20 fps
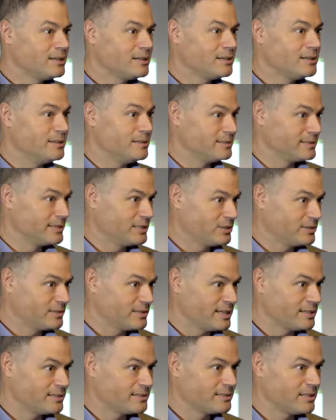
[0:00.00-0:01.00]
in skill
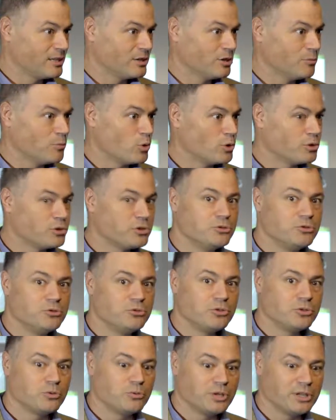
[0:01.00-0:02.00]
sets that are more
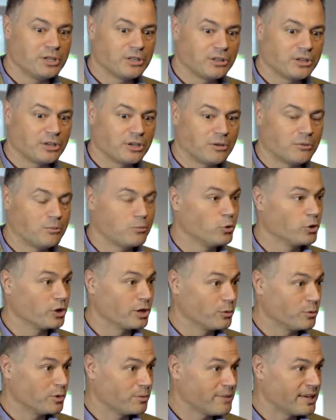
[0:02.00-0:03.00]
attuned with
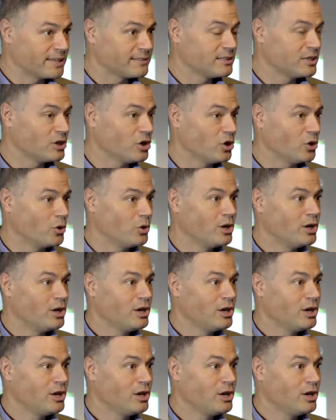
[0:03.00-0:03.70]
working with Mexico,